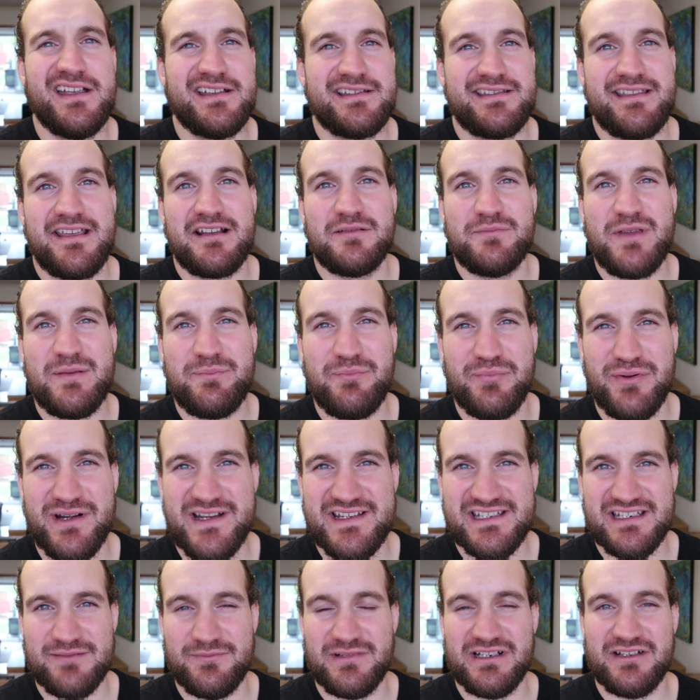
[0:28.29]
So that'll be
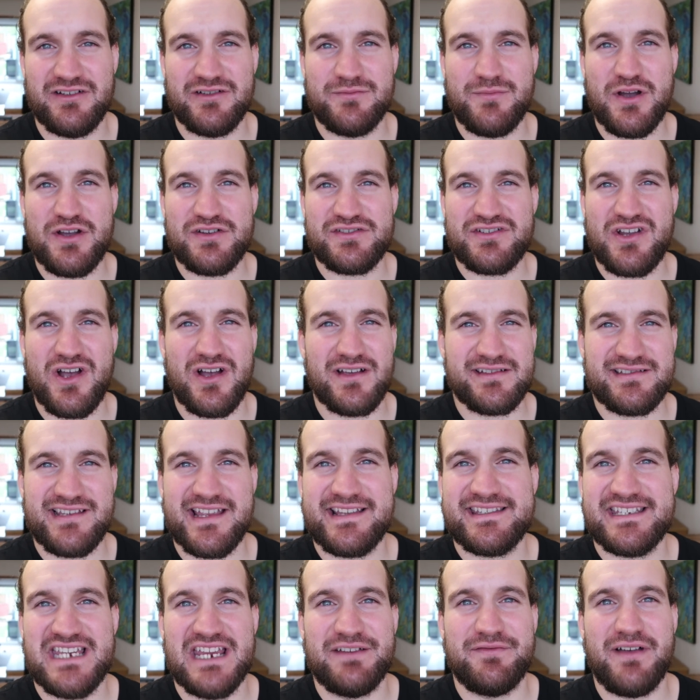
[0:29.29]
pretty similar in most cars.
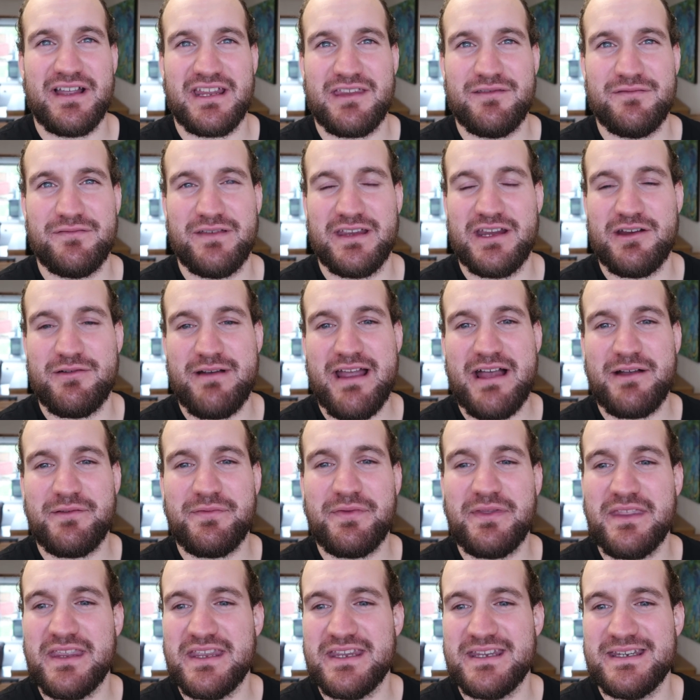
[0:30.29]
Let's see if I can figure
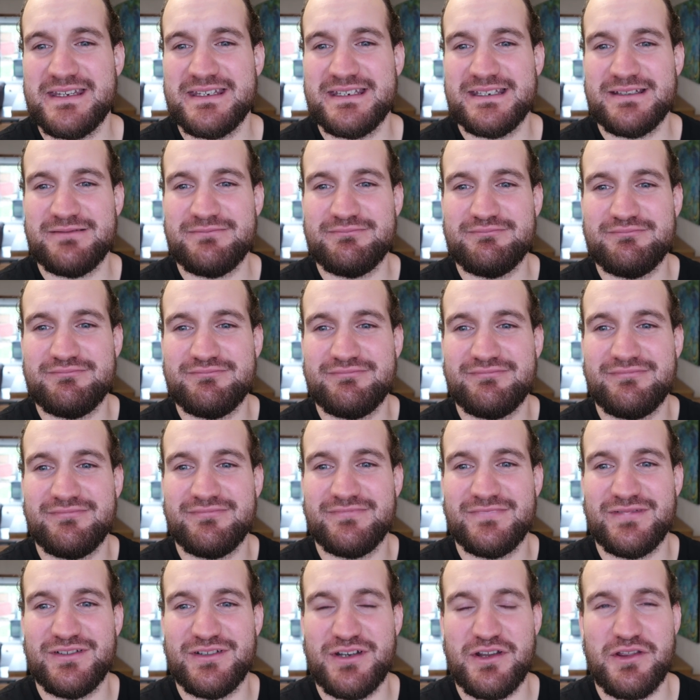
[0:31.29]
out the,
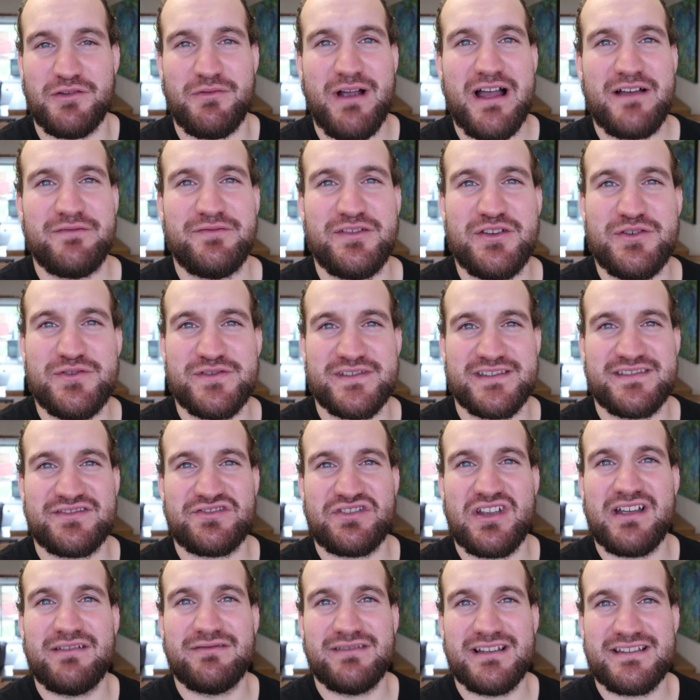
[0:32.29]
you know, the right views and
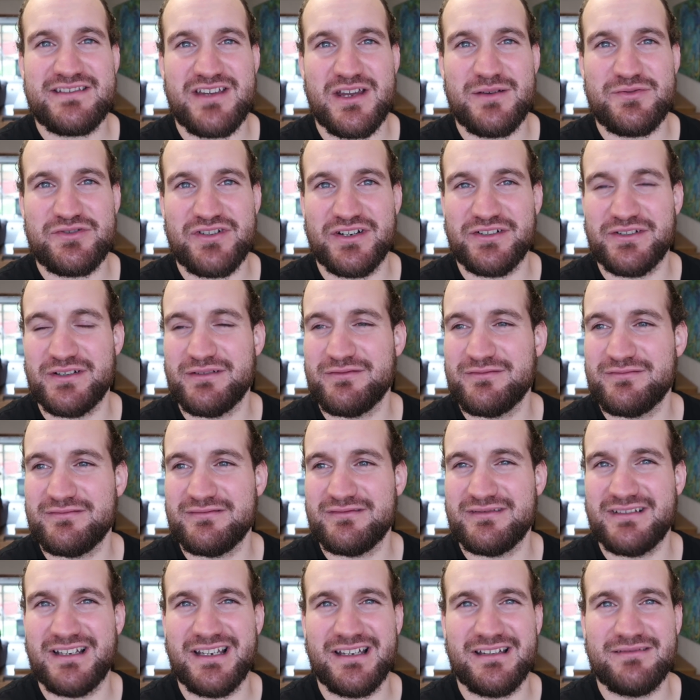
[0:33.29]
stuff. Let's hope I don't,
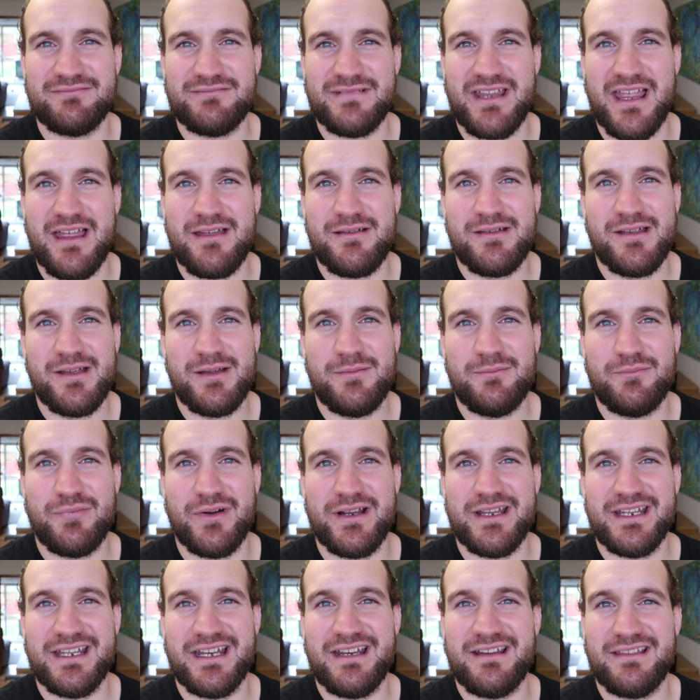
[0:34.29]
um, yeah,
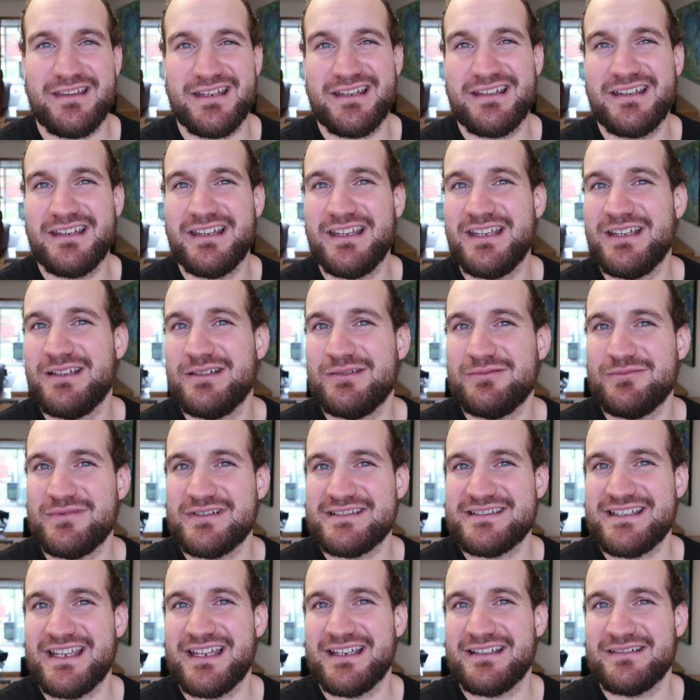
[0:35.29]
break anything.
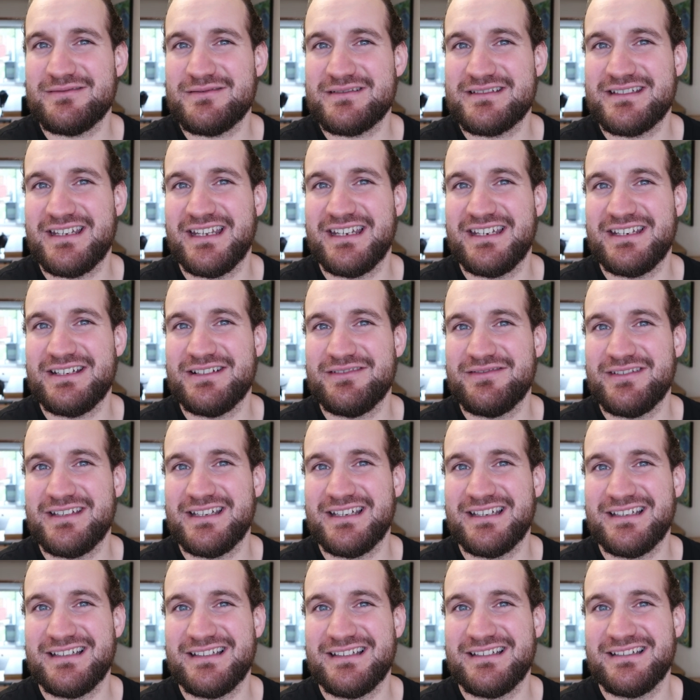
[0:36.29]
What's that? What's kicking up
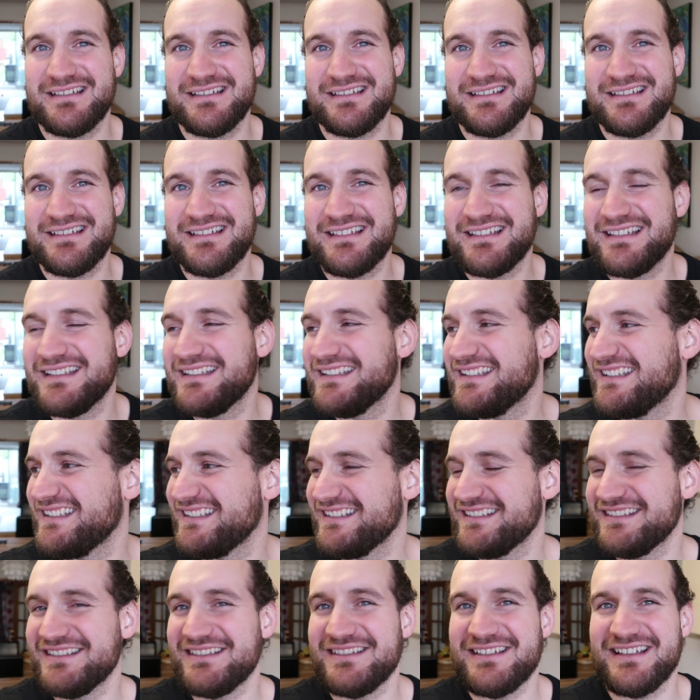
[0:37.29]
there?
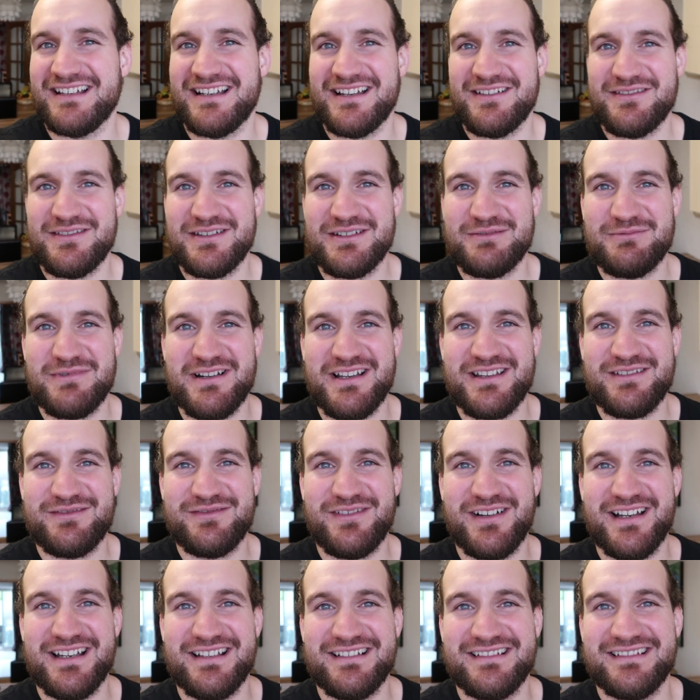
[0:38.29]
Uh, I think one of the
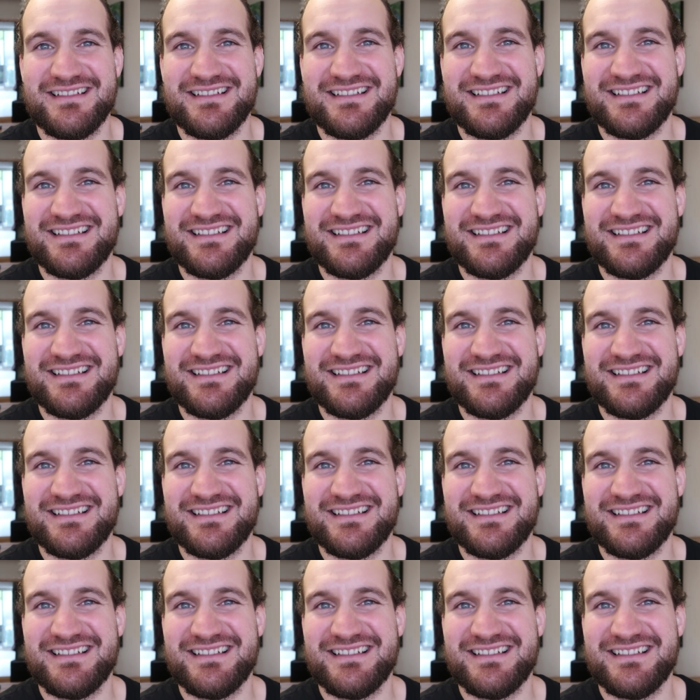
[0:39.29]
fire.